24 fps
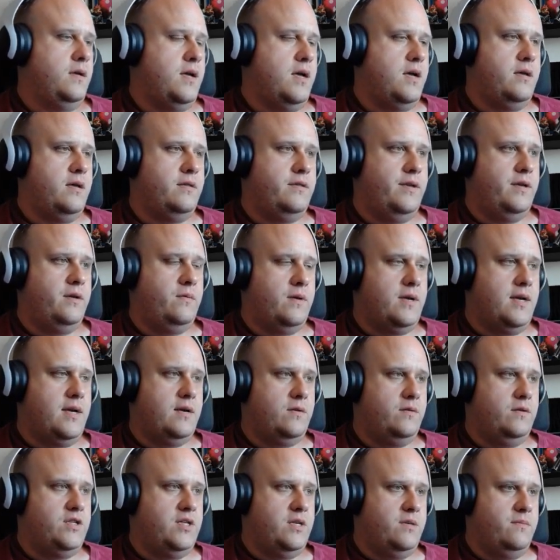I think
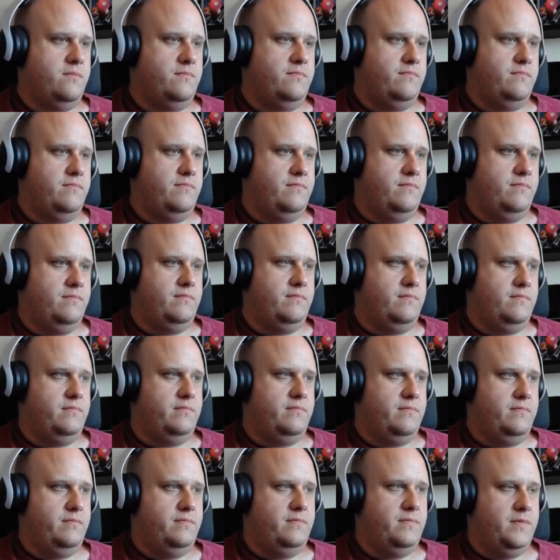Aquajet
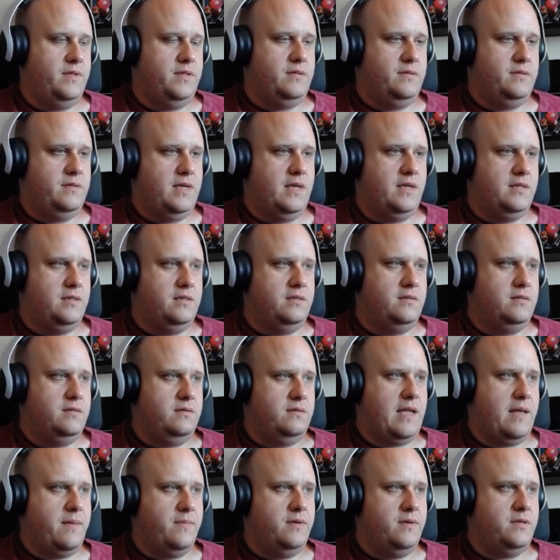is decent
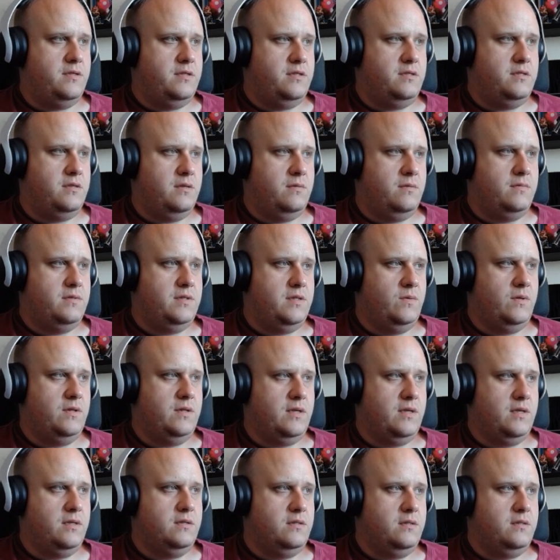damage. I want to see what it
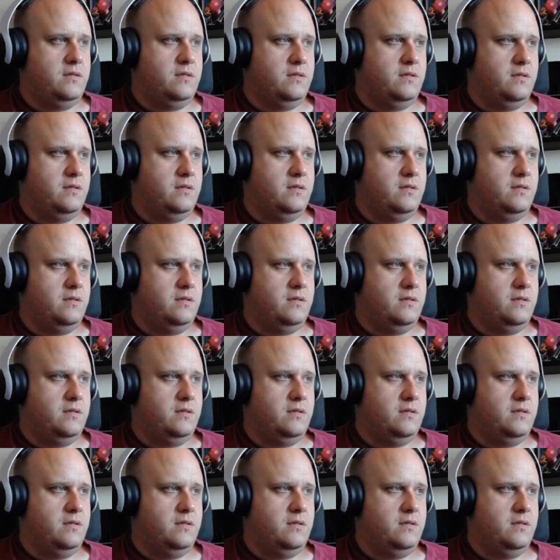does.